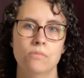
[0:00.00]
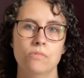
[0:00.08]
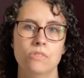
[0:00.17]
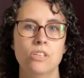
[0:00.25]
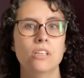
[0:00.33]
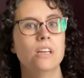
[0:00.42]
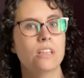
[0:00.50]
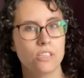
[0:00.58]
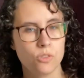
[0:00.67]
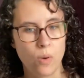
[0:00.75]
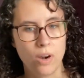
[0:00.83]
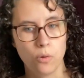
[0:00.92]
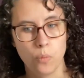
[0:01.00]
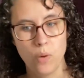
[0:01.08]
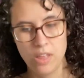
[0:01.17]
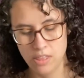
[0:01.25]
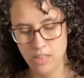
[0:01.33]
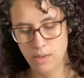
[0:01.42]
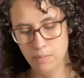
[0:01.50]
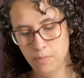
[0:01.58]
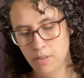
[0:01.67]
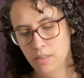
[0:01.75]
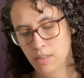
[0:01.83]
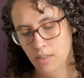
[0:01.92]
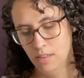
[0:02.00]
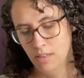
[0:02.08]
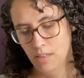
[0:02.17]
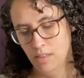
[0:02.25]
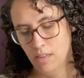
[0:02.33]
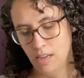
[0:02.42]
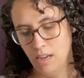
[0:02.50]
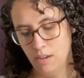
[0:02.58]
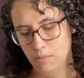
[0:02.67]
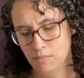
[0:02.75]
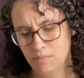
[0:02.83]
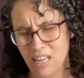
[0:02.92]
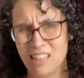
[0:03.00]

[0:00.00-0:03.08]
to knit the sweater with them. I